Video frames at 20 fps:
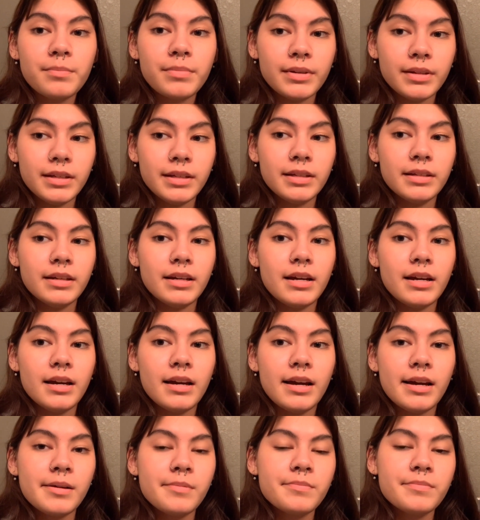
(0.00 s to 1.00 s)
But
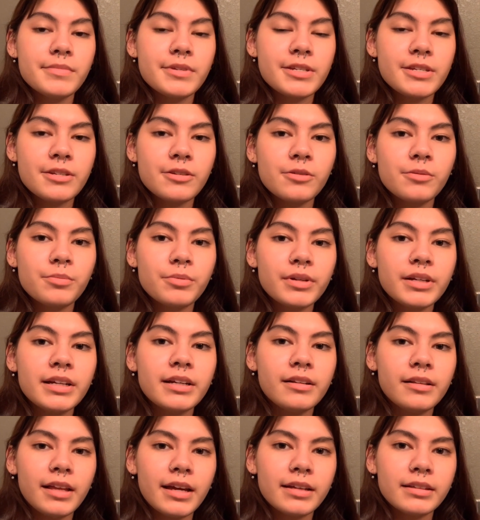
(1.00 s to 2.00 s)
I'm still
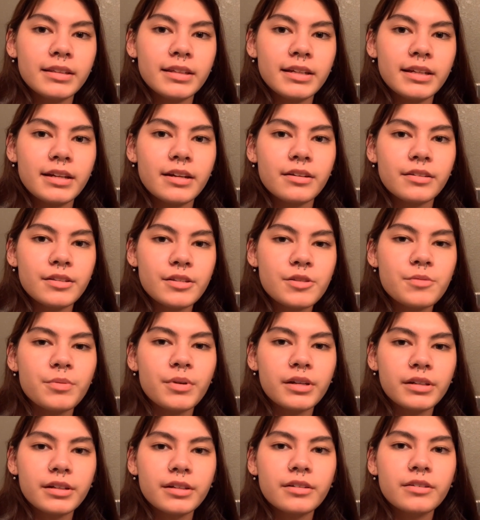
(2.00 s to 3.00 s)
pretty glad that I got this
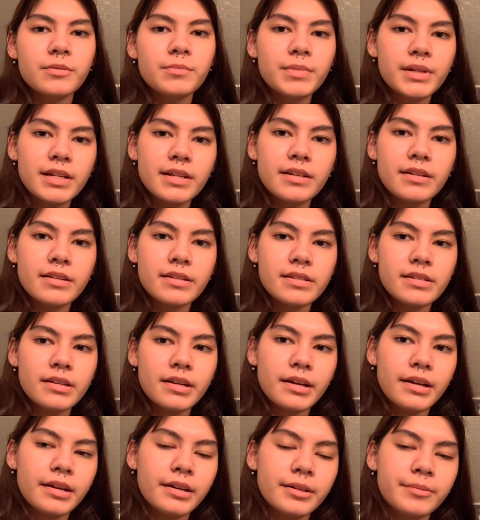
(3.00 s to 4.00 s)
product because
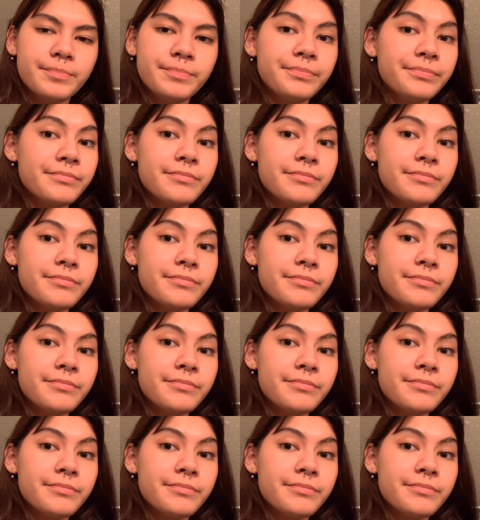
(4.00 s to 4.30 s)
I